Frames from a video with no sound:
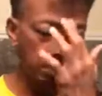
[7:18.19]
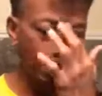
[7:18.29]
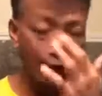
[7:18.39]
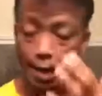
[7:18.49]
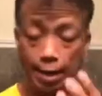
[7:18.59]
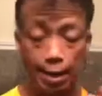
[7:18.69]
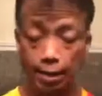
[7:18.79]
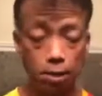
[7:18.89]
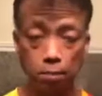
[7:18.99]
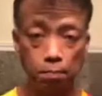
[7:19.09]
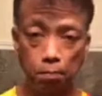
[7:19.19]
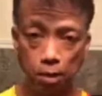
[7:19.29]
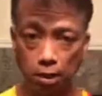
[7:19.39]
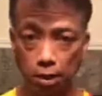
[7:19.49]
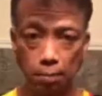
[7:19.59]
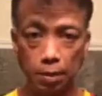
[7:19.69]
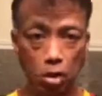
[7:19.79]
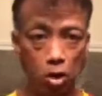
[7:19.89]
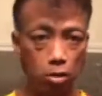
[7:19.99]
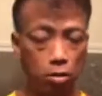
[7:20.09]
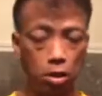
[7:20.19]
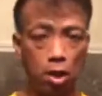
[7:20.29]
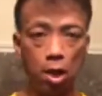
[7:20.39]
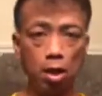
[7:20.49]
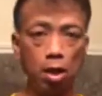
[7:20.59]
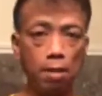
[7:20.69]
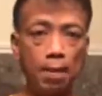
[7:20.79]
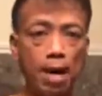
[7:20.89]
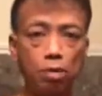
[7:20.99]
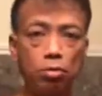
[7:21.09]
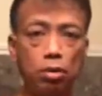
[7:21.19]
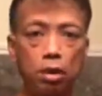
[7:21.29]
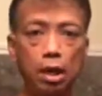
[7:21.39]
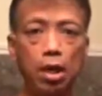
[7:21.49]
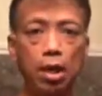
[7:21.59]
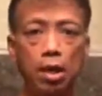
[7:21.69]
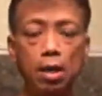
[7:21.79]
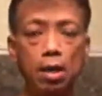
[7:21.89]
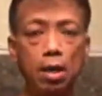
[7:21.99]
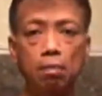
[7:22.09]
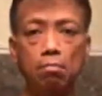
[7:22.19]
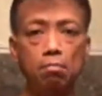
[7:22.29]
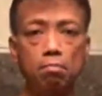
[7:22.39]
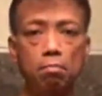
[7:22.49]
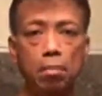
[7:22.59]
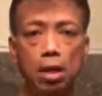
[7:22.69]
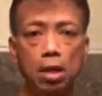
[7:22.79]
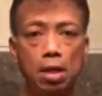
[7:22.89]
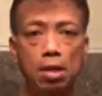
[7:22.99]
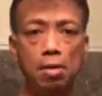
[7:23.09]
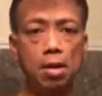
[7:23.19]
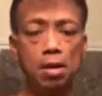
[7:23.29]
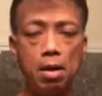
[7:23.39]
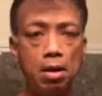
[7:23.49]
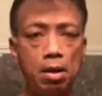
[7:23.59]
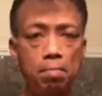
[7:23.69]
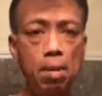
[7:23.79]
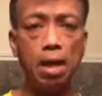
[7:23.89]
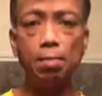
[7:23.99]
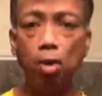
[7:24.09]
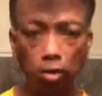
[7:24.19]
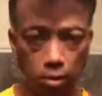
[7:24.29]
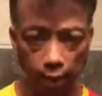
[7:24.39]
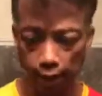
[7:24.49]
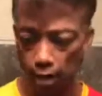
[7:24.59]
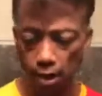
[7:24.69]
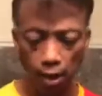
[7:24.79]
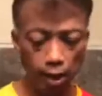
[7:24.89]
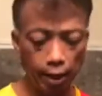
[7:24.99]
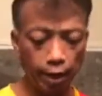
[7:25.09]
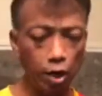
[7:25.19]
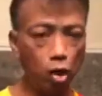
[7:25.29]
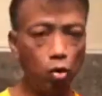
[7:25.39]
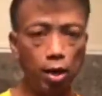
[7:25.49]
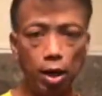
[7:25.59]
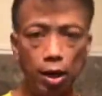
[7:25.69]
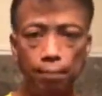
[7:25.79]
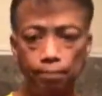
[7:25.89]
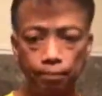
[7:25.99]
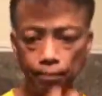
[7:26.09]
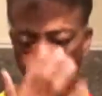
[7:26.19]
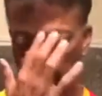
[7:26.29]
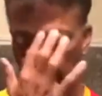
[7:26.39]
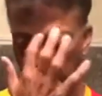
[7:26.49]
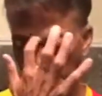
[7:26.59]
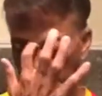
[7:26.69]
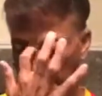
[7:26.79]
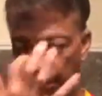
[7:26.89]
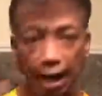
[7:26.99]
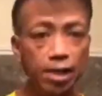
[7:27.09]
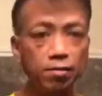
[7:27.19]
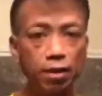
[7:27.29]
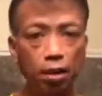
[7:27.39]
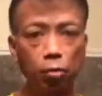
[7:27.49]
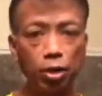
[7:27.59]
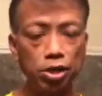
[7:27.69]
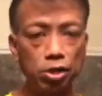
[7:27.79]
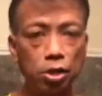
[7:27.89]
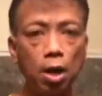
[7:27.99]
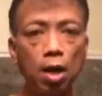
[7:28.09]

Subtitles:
Again, this has been talked about in many books, like you know, the Science of Getting Rich,